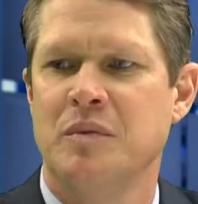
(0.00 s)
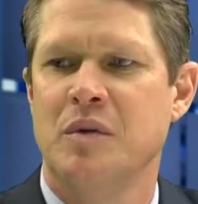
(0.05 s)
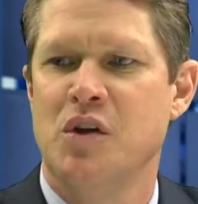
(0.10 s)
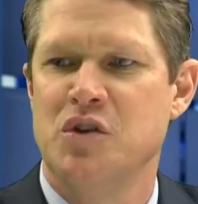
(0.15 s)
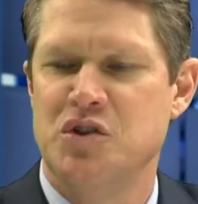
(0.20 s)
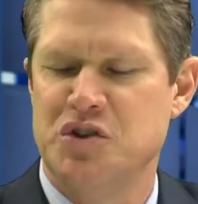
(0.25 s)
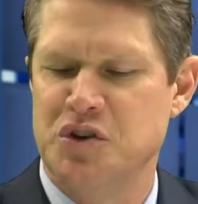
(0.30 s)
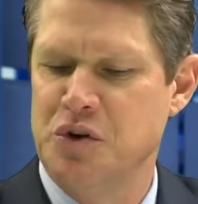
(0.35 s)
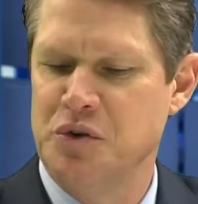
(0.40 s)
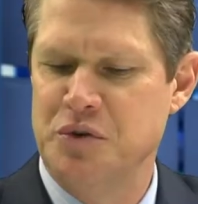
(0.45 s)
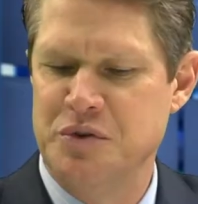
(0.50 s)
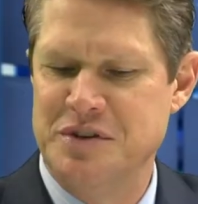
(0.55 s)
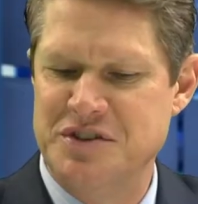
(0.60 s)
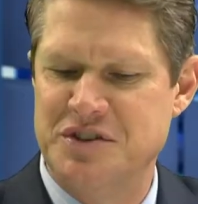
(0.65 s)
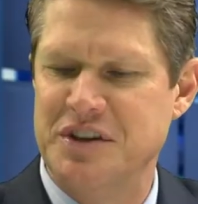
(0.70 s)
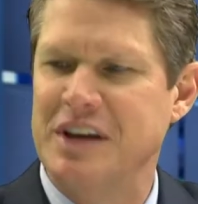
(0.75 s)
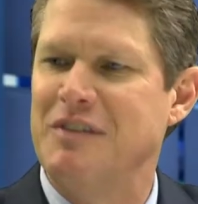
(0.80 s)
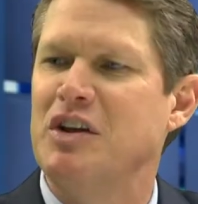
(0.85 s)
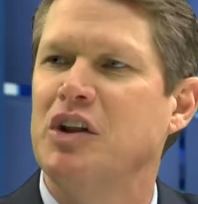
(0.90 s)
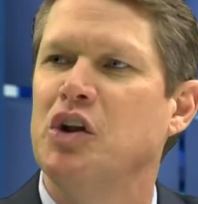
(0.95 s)
Sure.
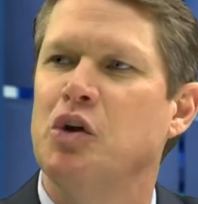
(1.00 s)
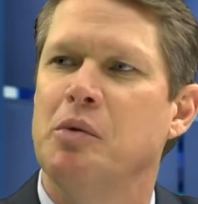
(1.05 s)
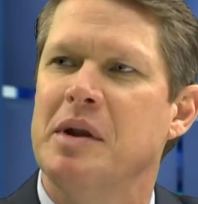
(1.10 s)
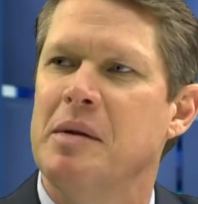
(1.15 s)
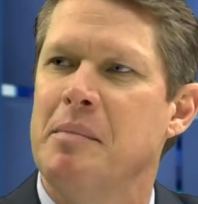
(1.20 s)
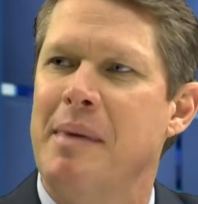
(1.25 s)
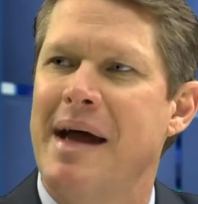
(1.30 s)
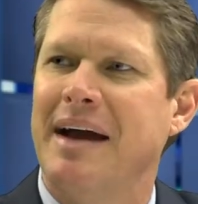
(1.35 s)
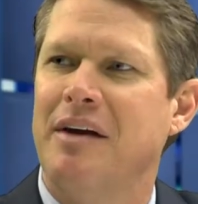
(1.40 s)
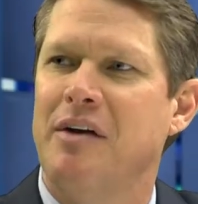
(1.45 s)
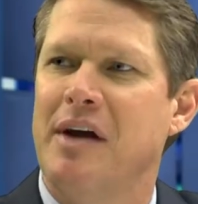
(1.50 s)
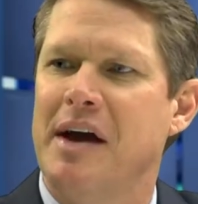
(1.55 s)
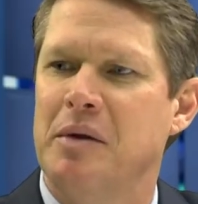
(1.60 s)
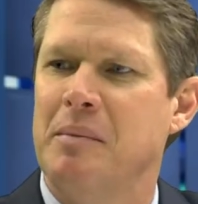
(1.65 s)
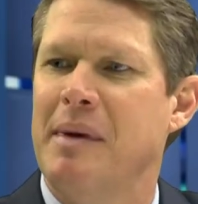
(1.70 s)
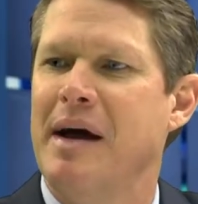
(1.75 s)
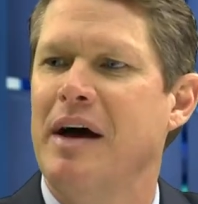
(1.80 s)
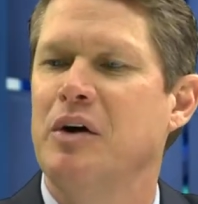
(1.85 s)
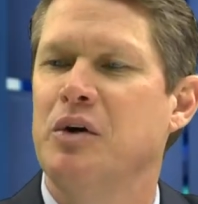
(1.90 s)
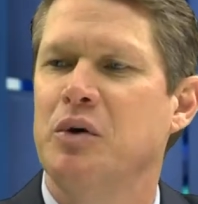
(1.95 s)
Just to give you a little bit of background
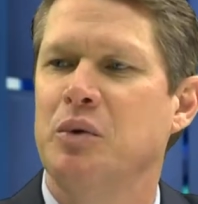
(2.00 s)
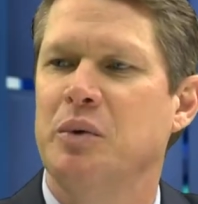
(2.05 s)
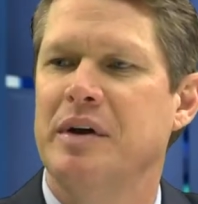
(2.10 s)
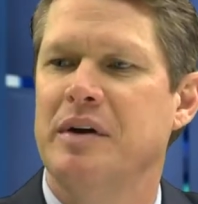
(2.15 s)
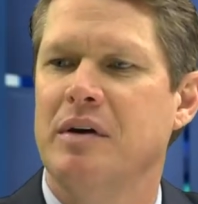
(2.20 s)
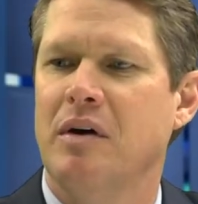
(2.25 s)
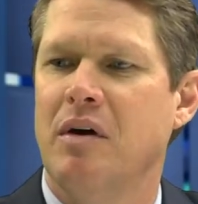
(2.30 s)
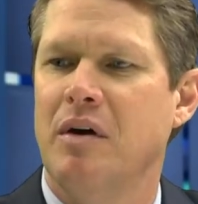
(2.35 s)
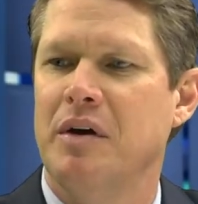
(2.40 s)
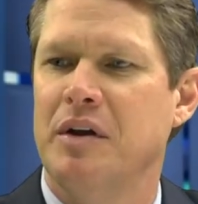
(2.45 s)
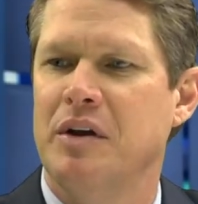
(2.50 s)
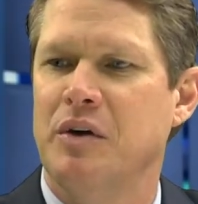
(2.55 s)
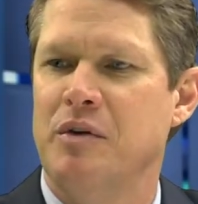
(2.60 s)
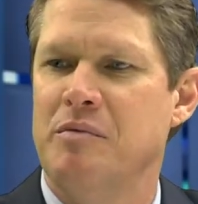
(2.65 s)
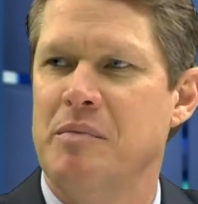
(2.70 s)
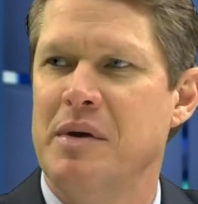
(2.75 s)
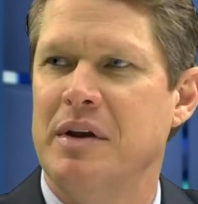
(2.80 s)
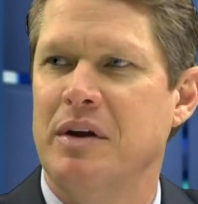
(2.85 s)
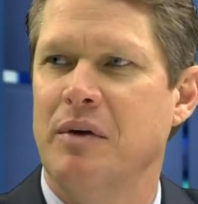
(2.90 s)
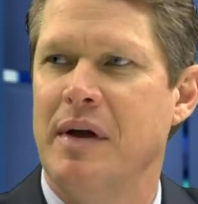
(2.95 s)
about who we are,
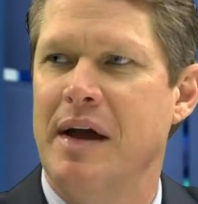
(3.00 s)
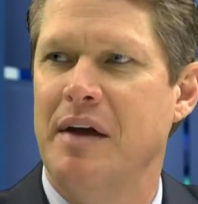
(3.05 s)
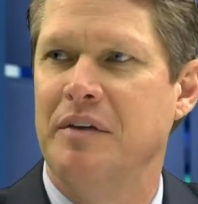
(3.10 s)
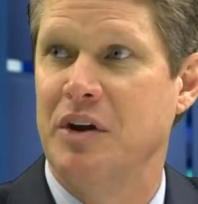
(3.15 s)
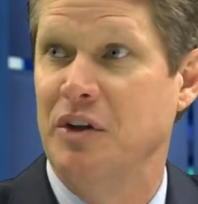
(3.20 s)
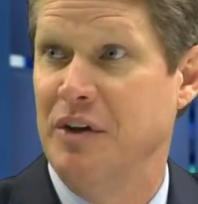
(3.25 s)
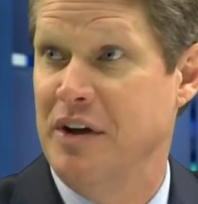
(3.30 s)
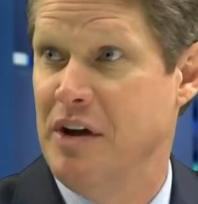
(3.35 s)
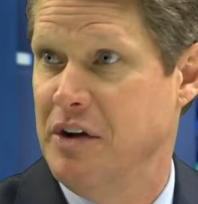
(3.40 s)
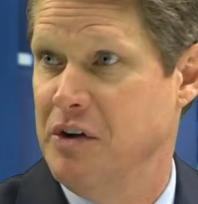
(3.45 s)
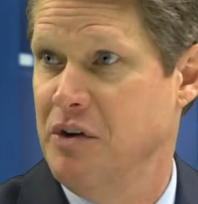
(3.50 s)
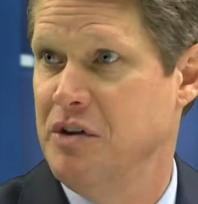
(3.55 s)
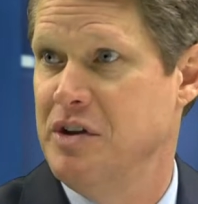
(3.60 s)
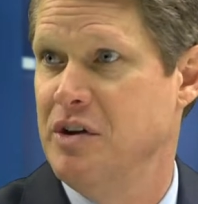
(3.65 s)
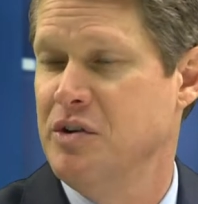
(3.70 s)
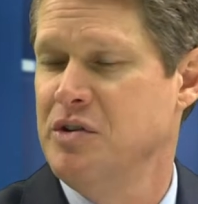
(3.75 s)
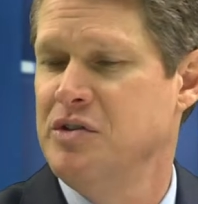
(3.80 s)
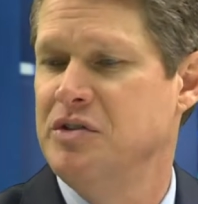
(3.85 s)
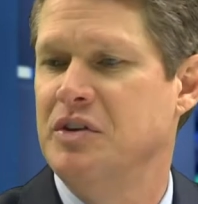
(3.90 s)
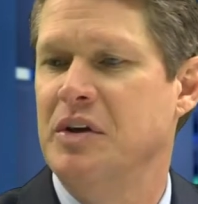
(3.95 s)
we've been around nearly 100
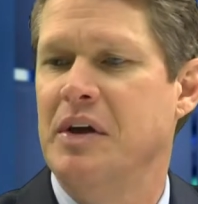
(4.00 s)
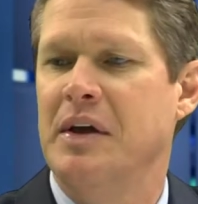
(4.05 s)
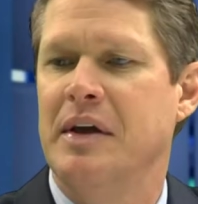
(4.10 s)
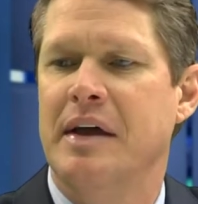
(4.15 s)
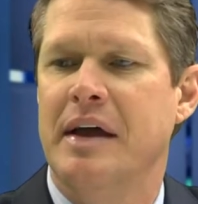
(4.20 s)
years.